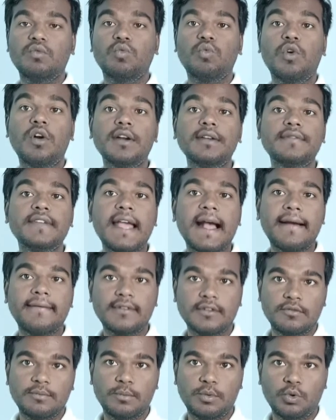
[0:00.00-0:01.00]
What we
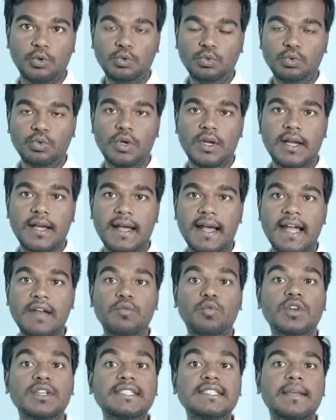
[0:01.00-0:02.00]
have to prove
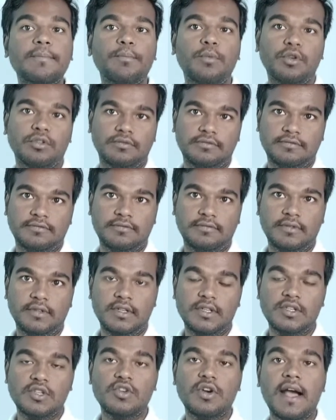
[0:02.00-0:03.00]
and what is the proof?
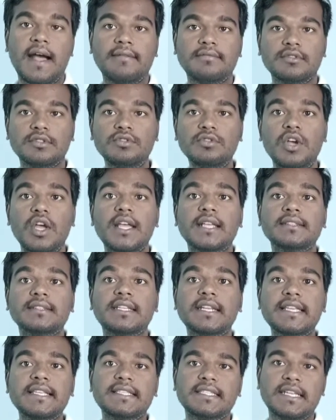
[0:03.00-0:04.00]
You have to,
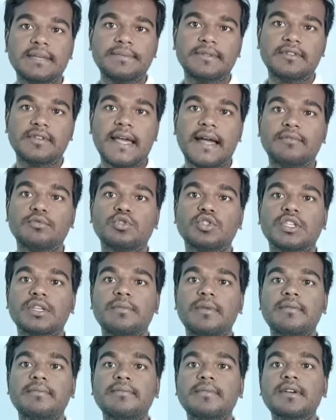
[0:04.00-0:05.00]
three steps you have to
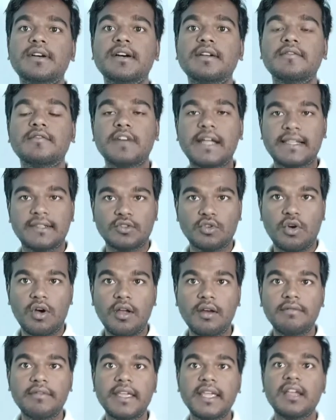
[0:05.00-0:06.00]
remember while
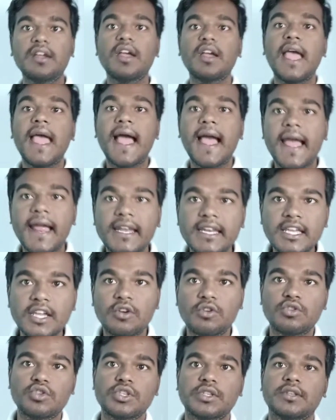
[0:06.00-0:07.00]
solving any
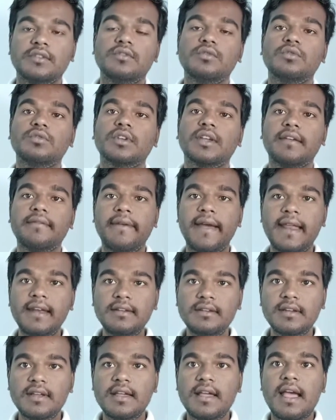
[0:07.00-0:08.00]
question.
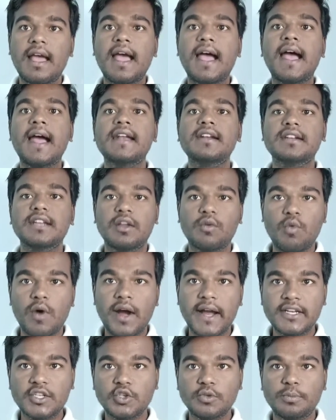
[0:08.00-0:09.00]
Given and
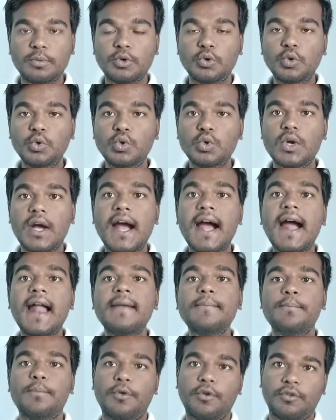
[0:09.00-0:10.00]
required to prove
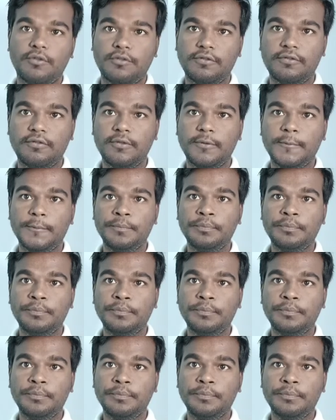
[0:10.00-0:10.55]
and proof.